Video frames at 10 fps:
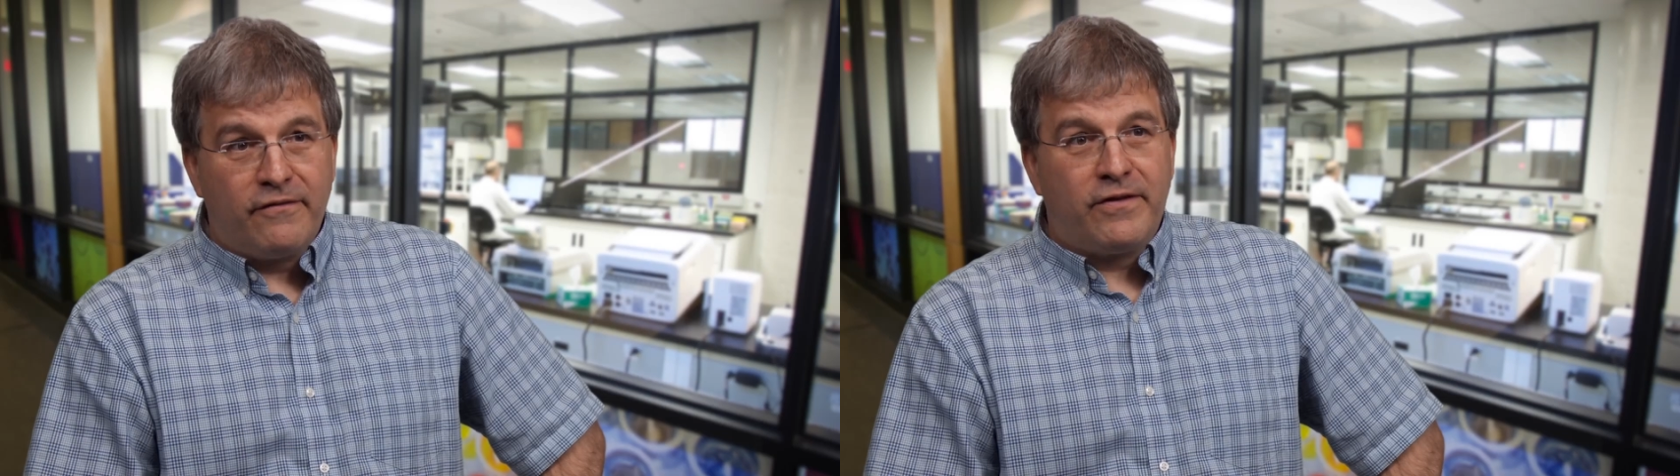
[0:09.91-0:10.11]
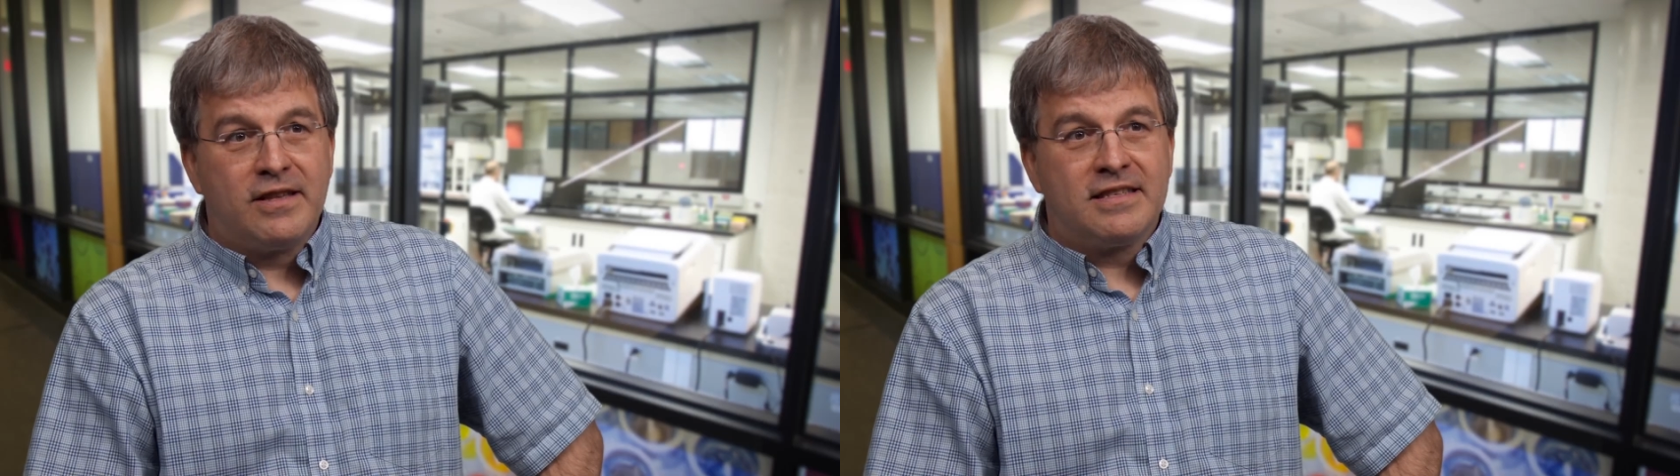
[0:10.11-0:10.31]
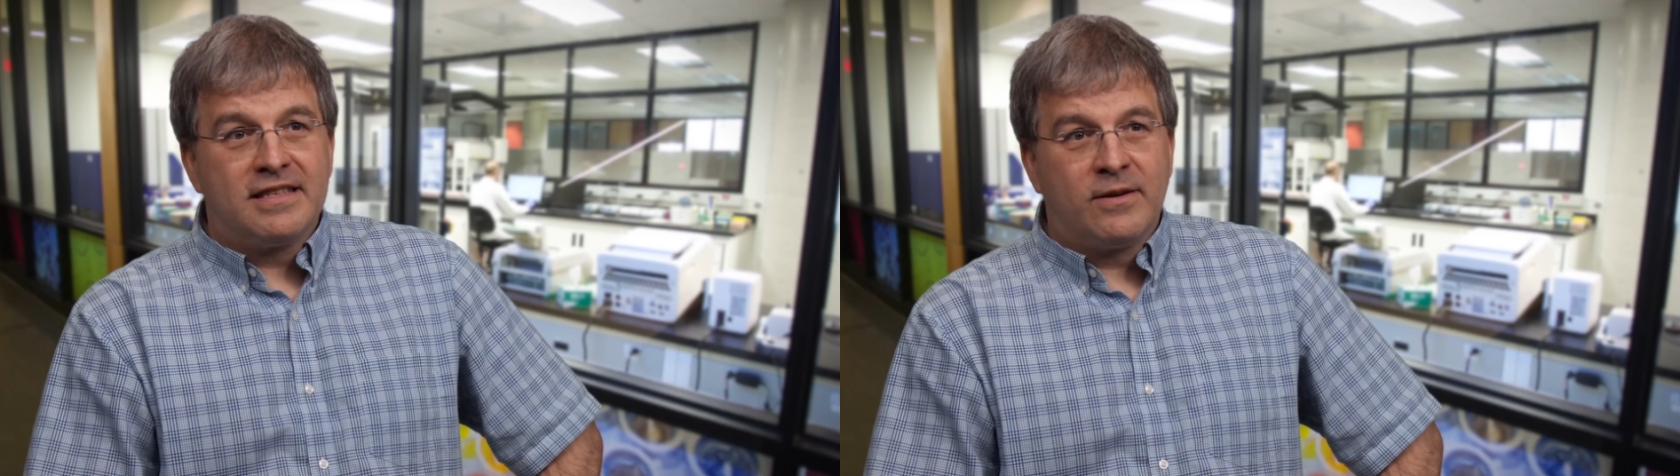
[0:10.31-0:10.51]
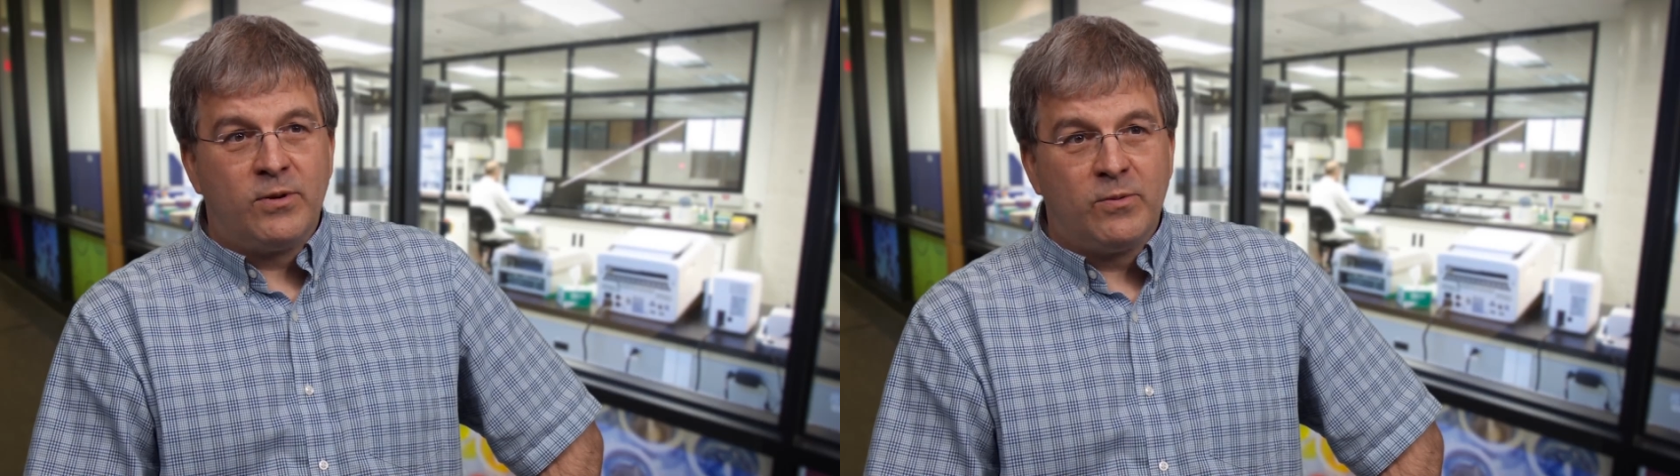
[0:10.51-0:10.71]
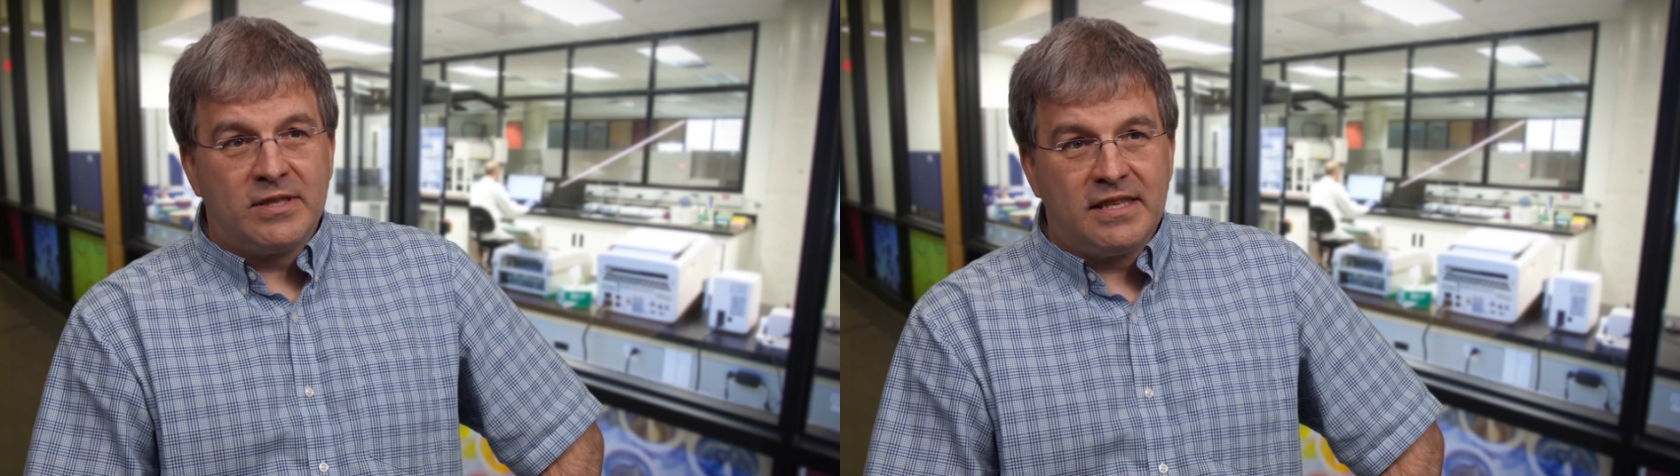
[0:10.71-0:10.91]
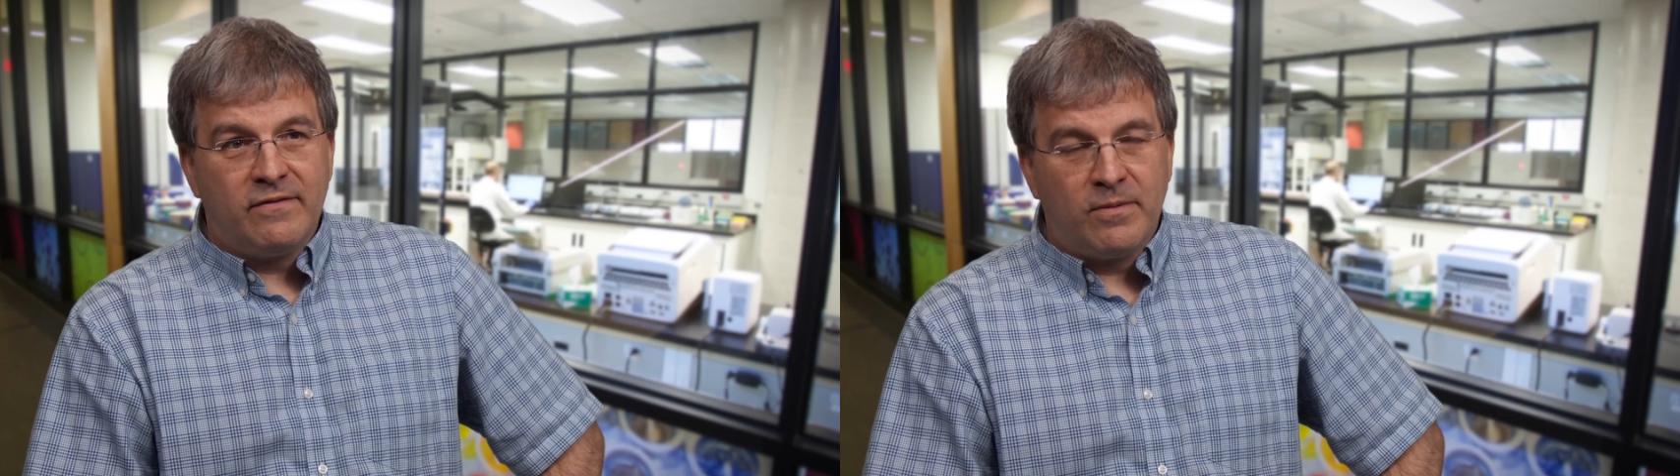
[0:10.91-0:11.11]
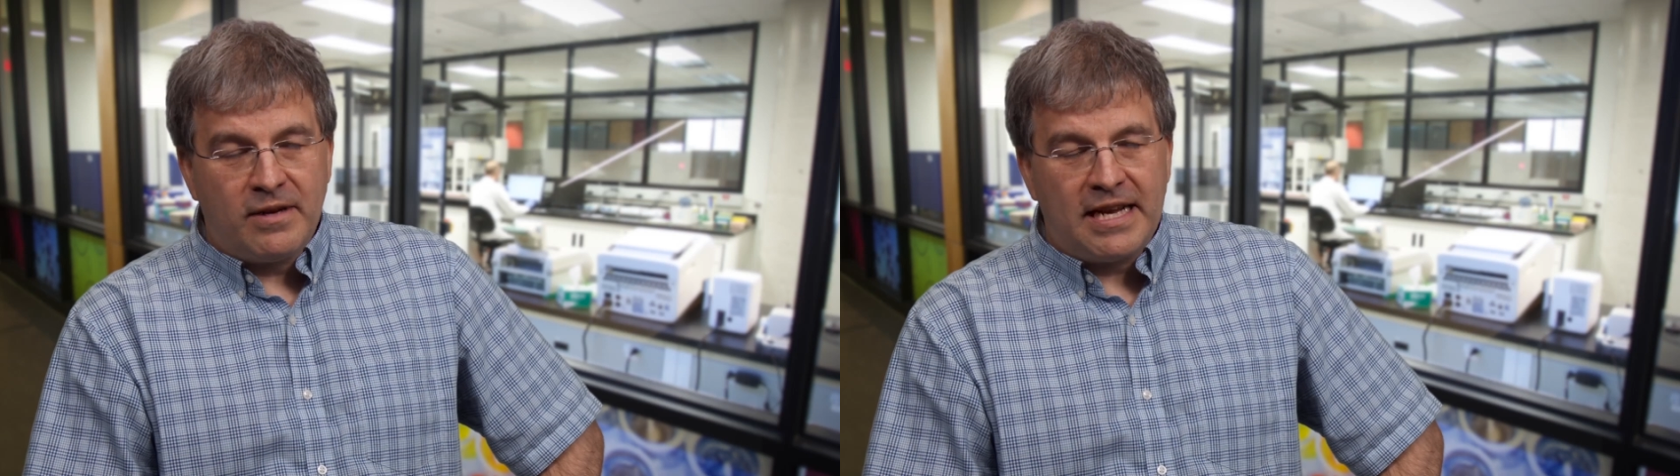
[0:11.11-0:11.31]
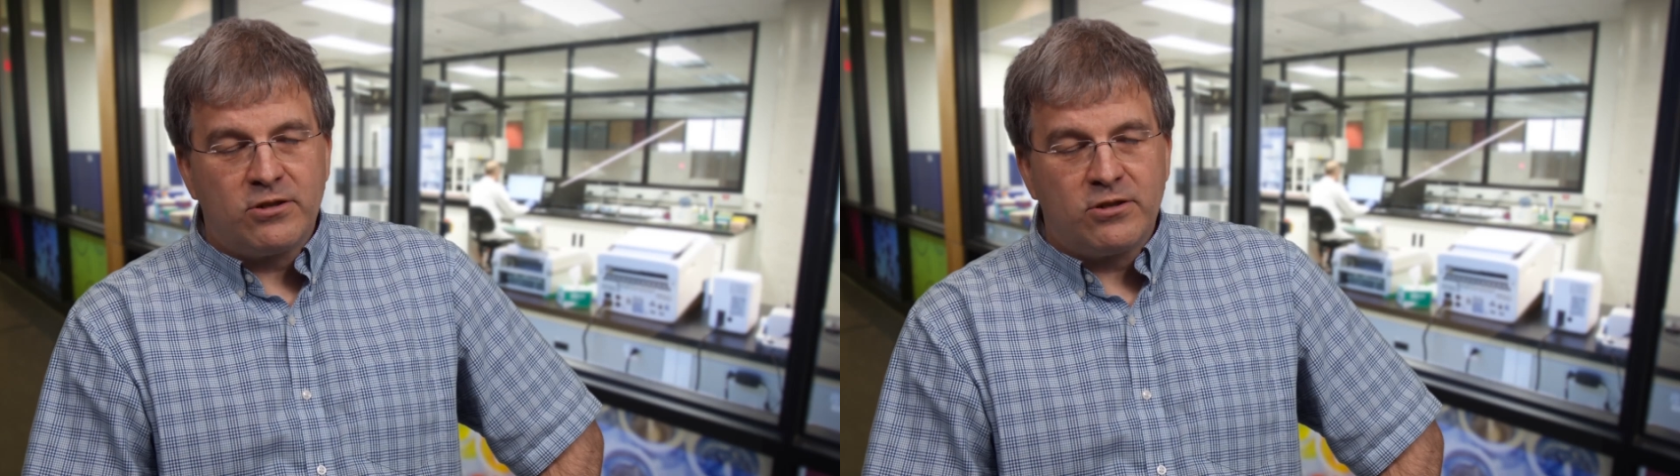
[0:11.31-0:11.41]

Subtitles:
fund that we receive from the